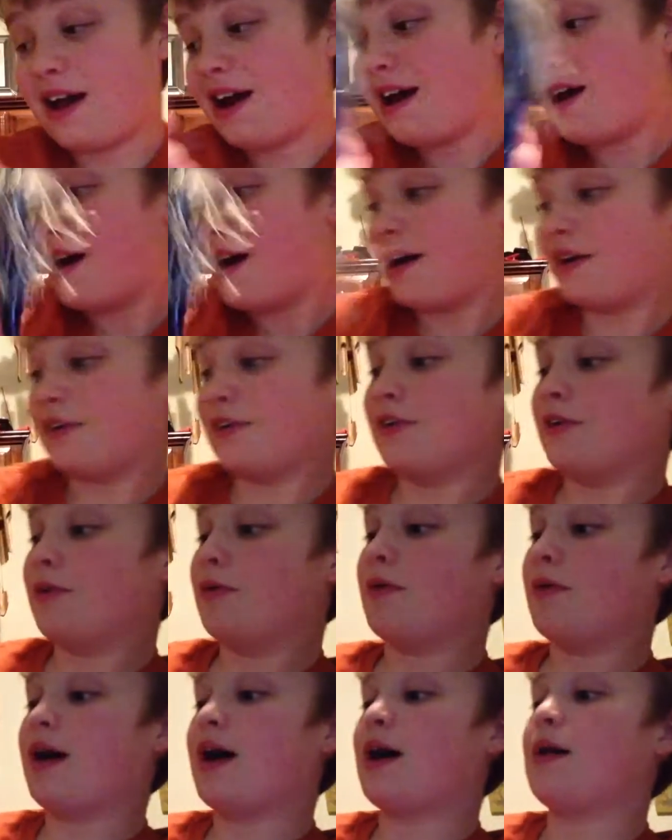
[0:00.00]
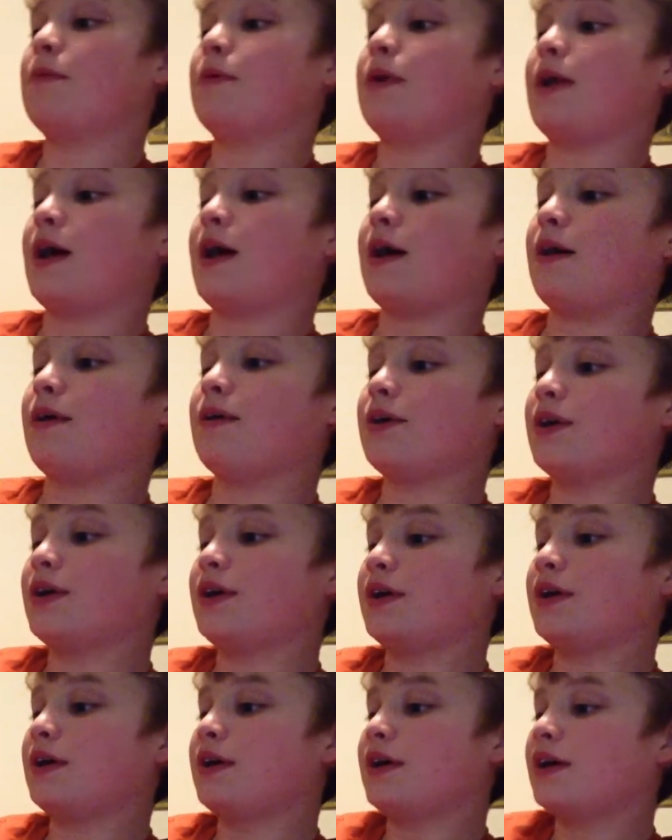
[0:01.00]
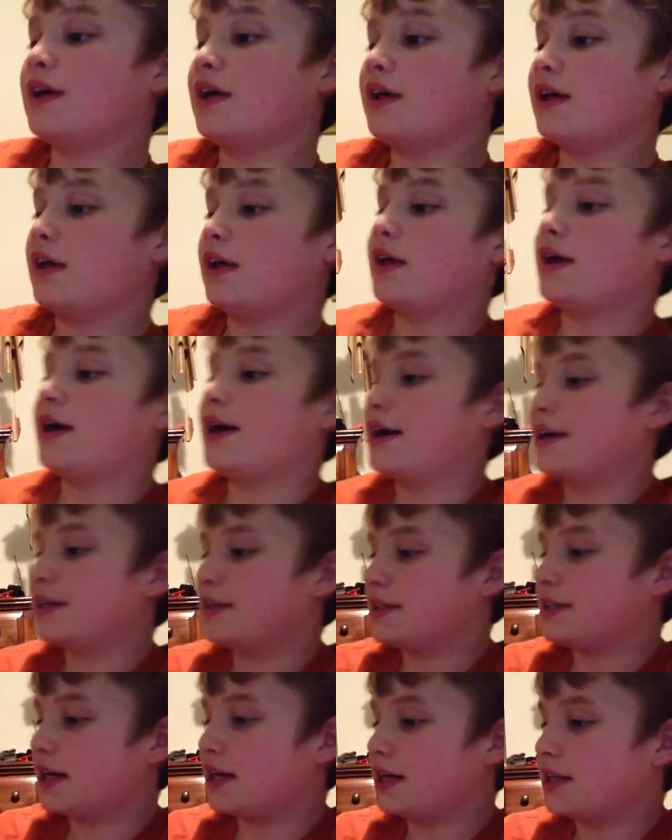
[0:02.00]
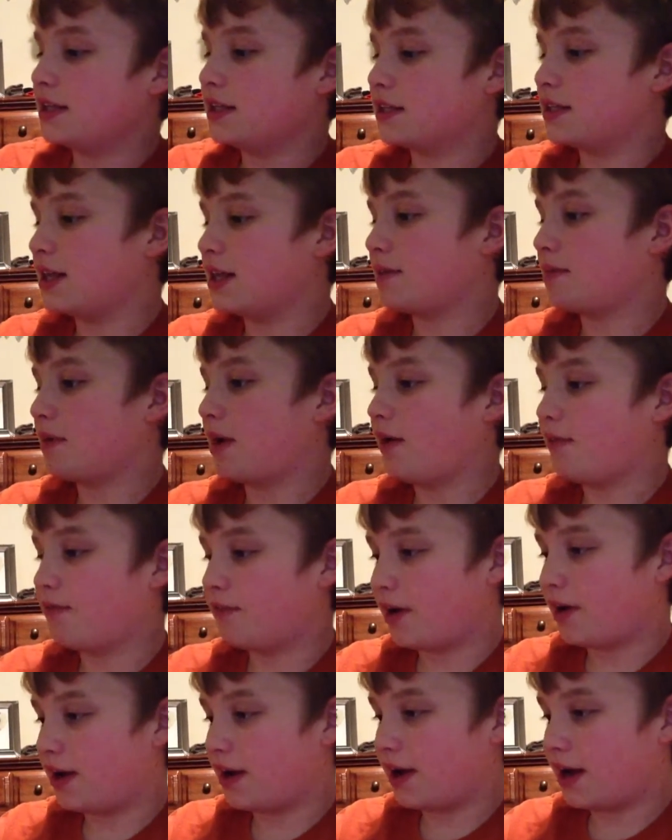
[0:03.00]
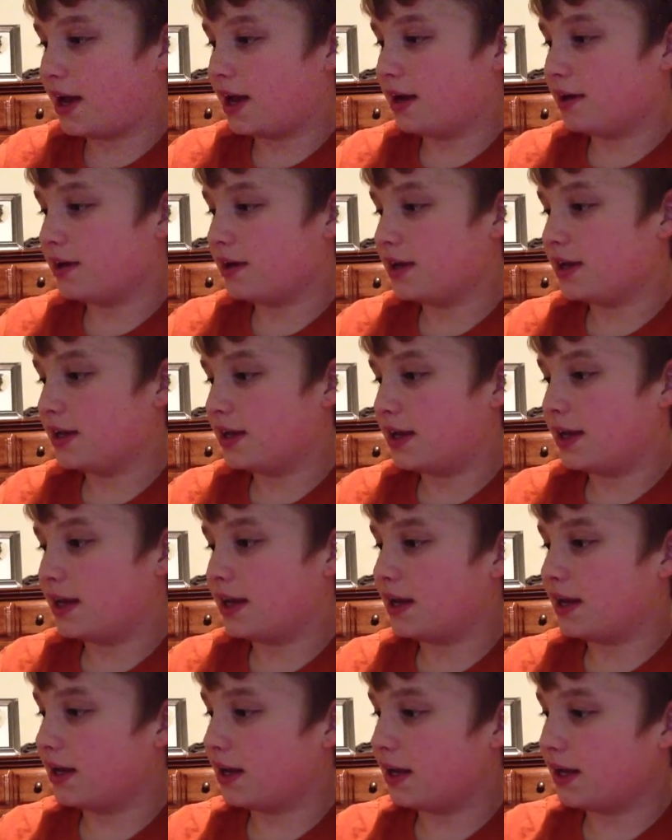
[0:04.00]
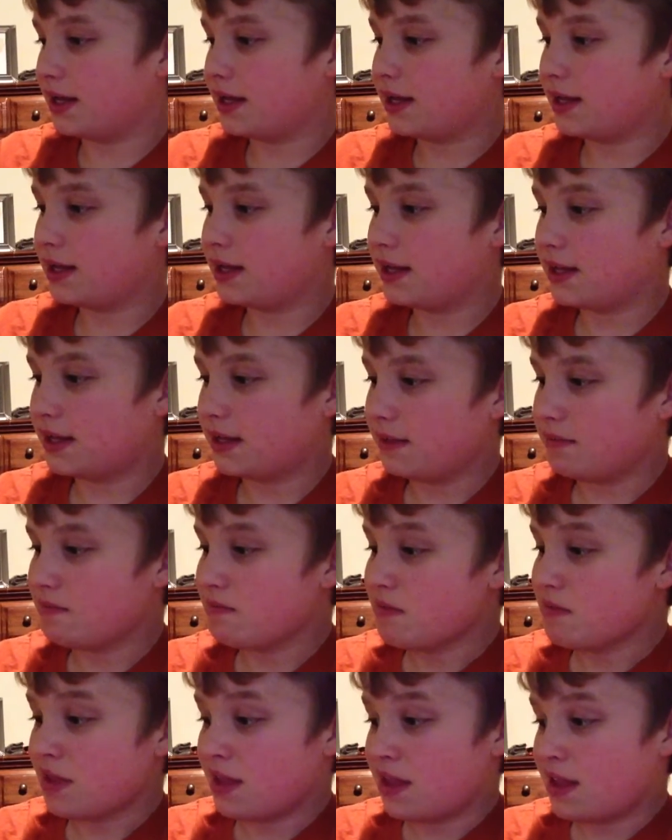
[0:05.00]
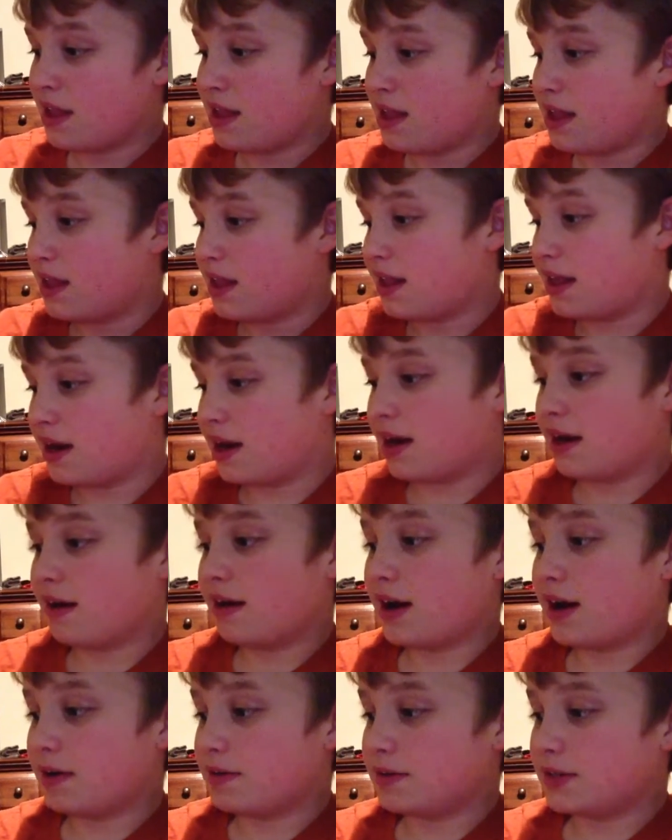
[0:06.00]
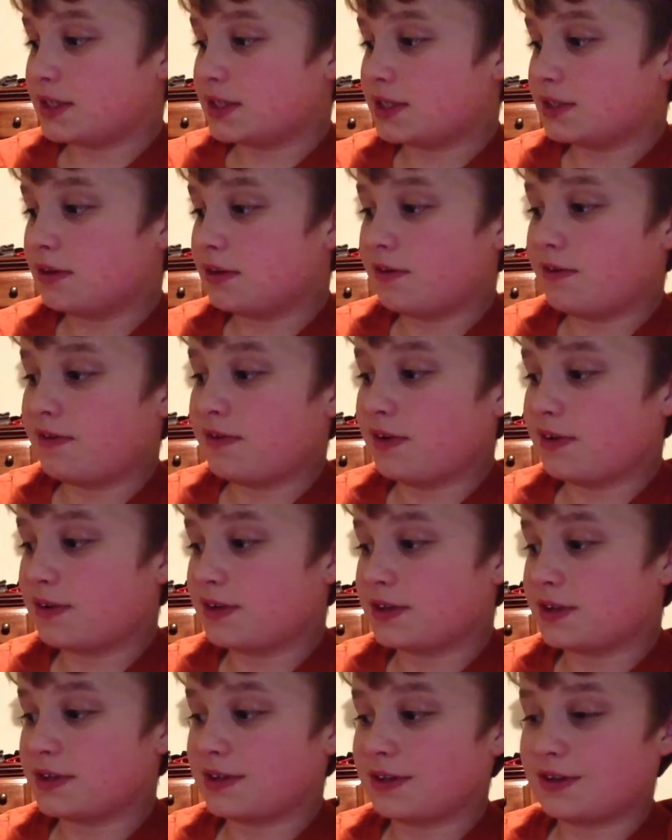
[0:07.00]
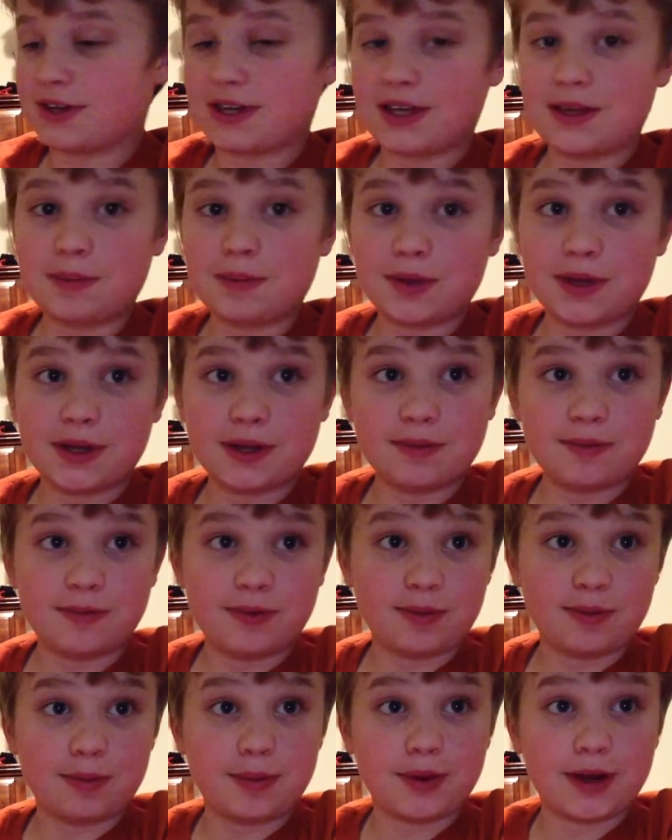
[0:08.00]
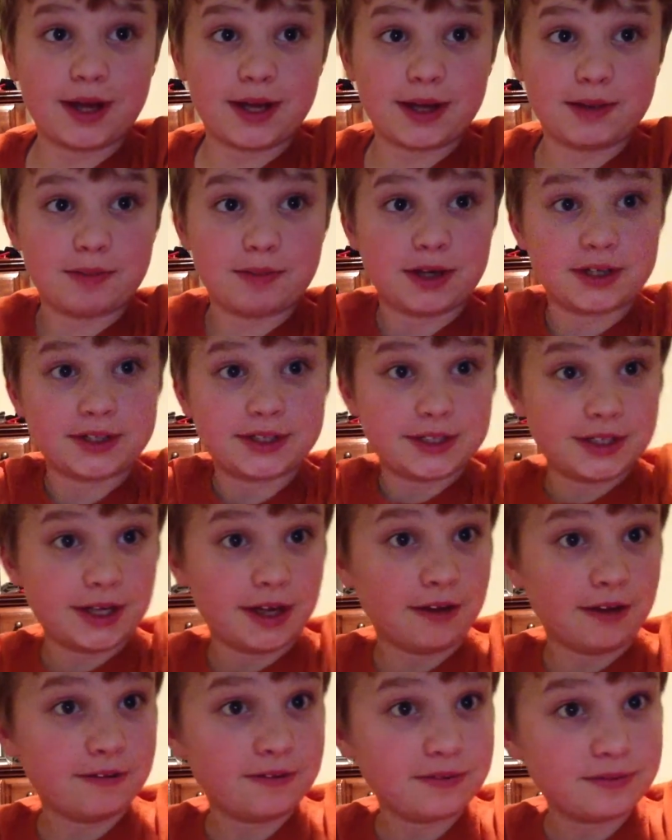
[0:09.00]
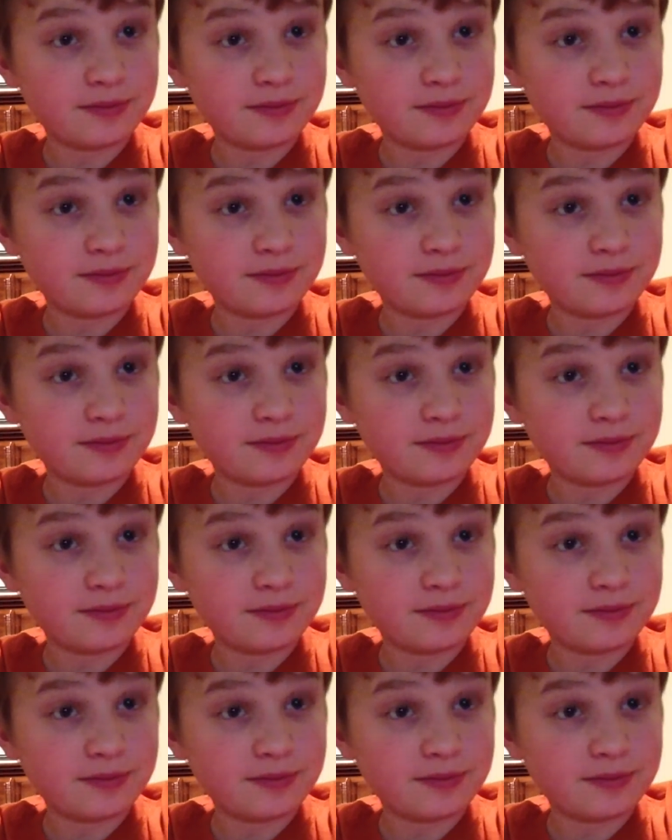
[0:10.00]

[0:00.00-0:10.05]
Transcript: I don't know why I went out. I decided to take my friend out, and you know, I was so focused on keeping him from breaking my stuff.